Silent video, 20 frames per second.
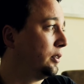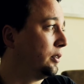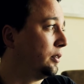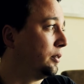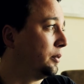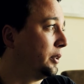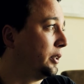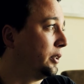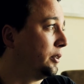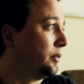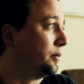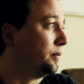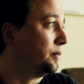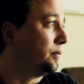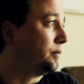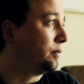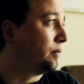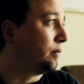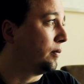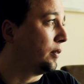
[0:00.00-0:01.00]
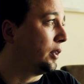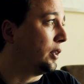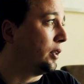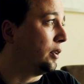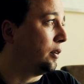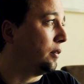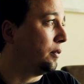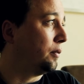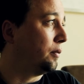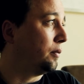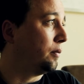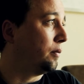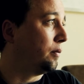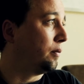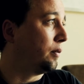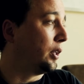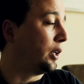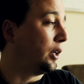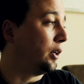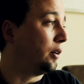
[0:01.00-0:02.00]
Well,
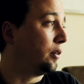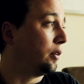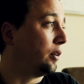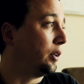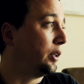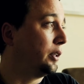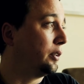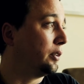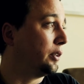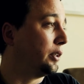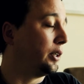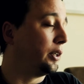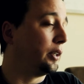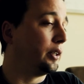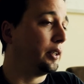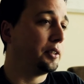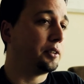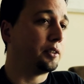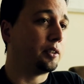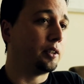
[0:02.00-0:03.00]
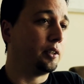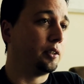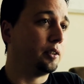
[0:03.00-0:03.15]
here lately, I guess